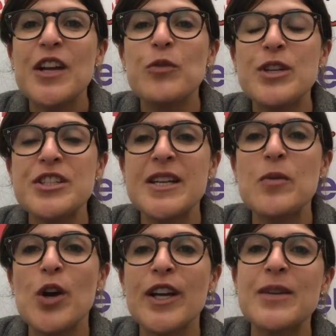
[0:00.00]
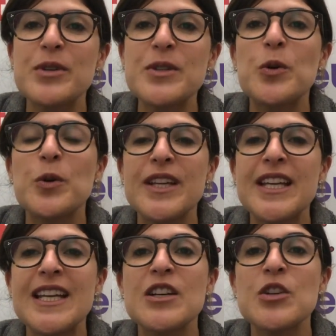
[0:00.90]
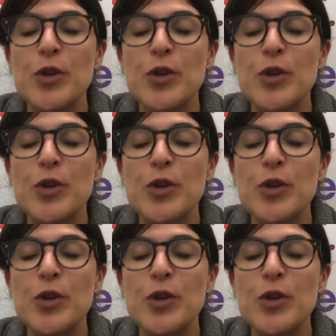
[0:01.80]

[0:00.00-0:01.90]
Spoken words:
originally working with all the